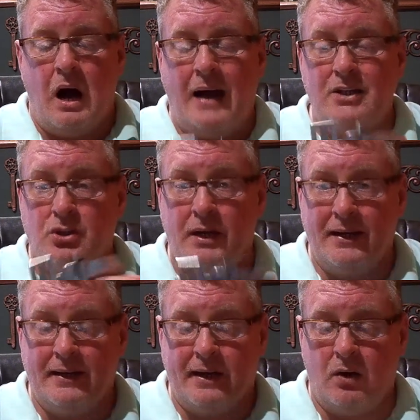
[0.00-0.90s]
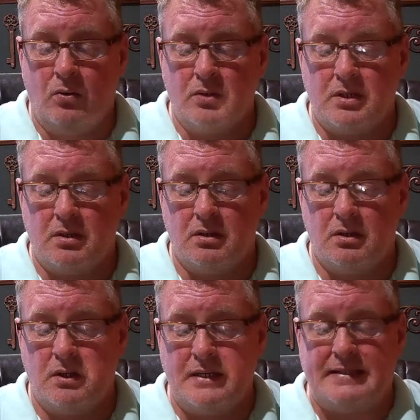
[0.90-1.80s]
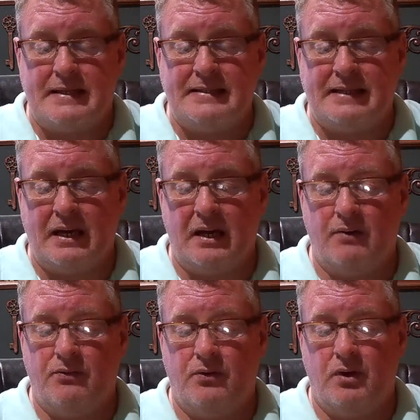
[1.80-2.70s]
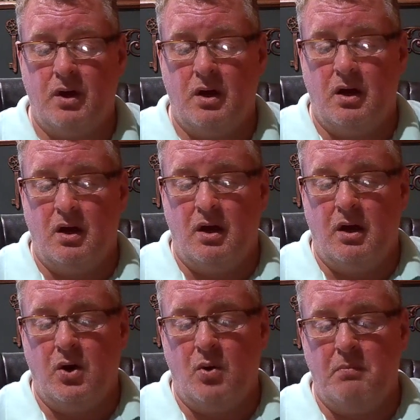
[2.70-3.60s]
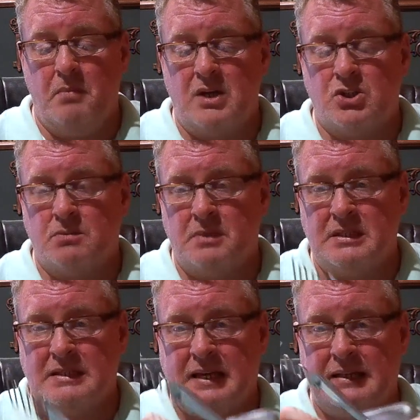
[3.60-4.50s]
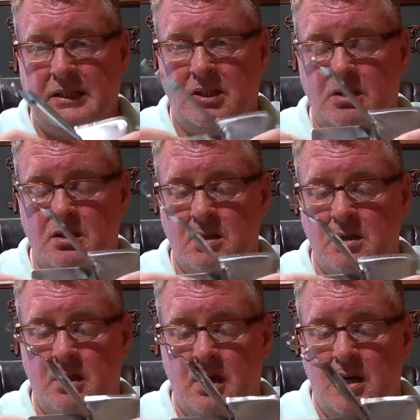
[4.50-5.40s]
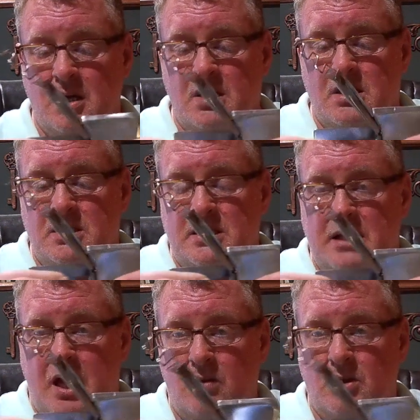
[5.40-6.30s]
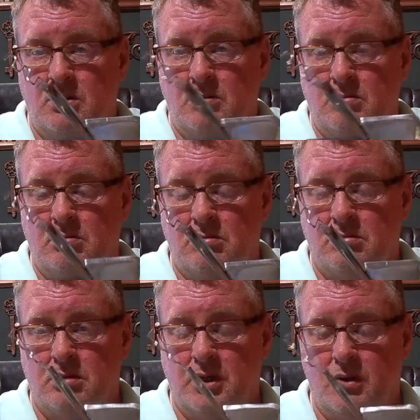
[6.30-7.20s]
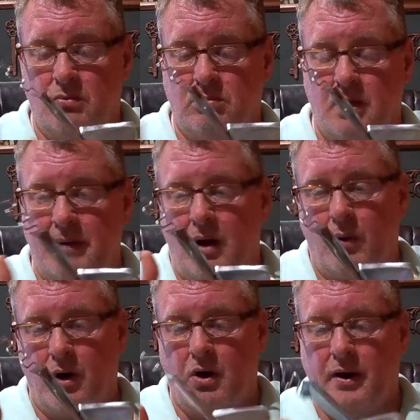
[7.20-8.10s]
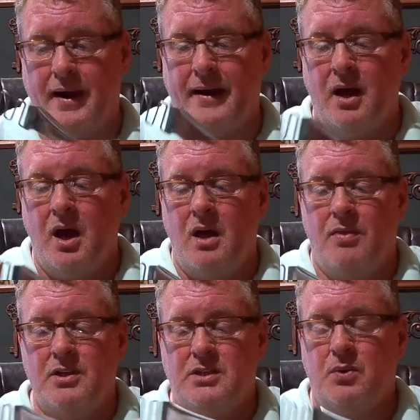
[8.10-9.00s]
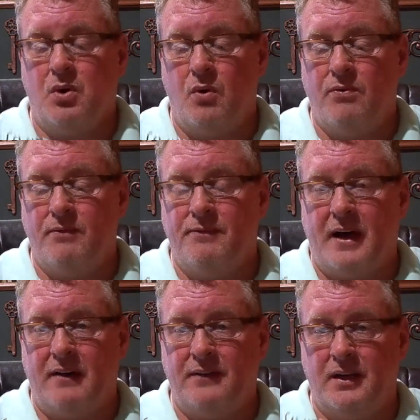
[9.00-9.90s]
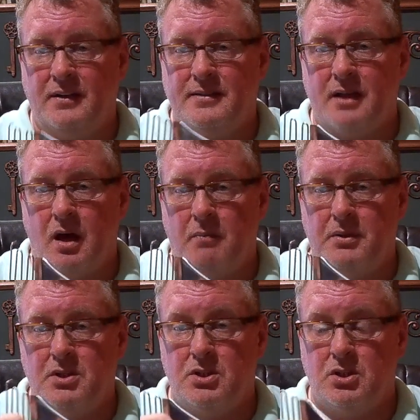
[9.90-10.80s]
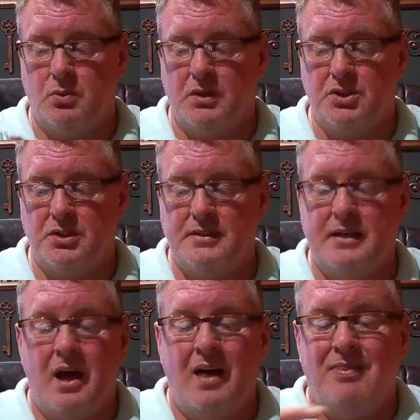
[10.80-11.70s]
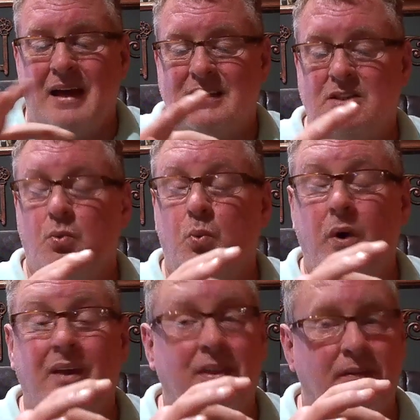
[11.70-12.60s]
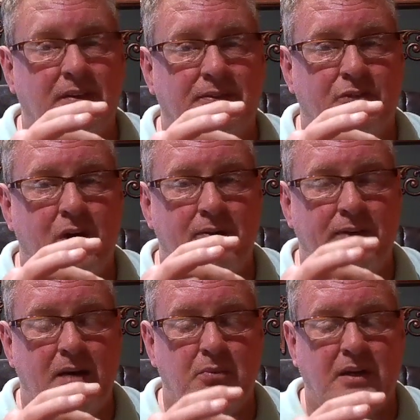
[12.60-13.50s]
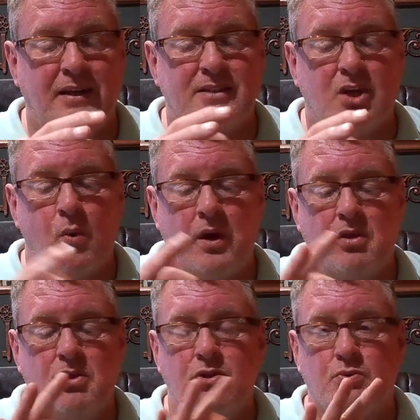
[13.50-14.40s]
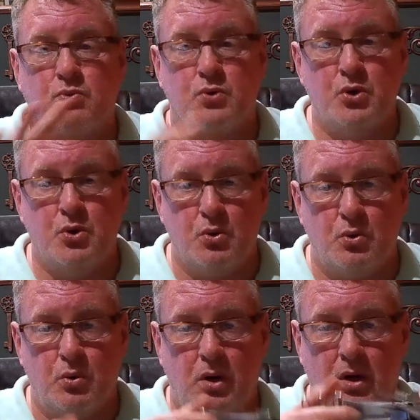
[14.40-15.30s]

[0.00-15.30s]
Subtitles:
tried it out. It does have, measurements on here to tell you, about where you're at. This will go from 5/8 up to 2 inches. That's the width of the fabric that's going through